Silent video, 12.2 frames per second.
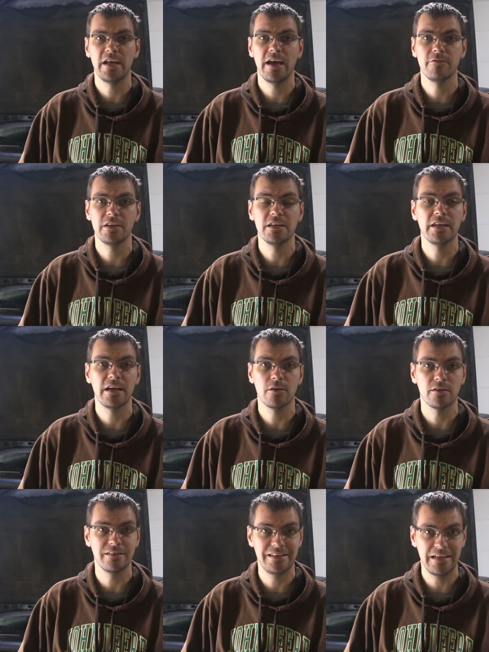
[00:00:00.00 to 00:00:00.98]
have any
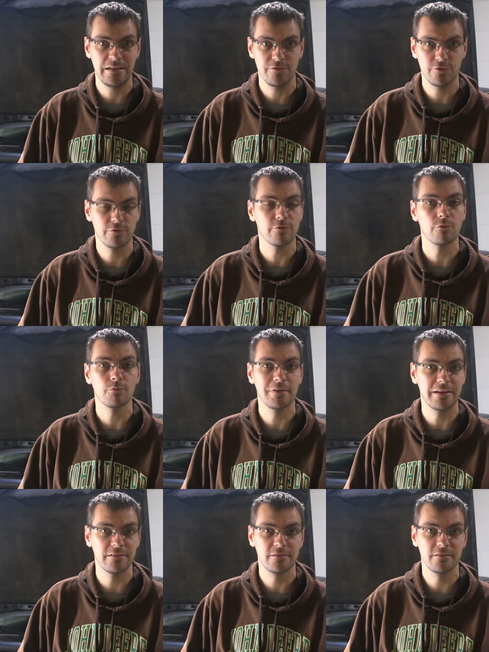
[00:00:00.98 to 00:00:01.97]
inherent dangers or
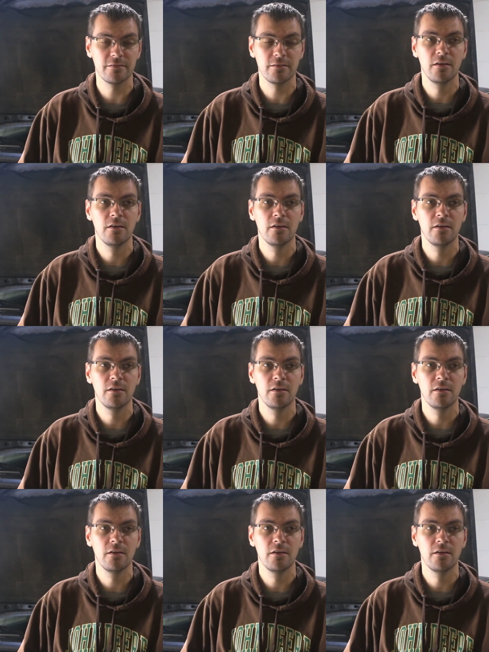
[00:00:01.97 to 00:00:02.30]
risks,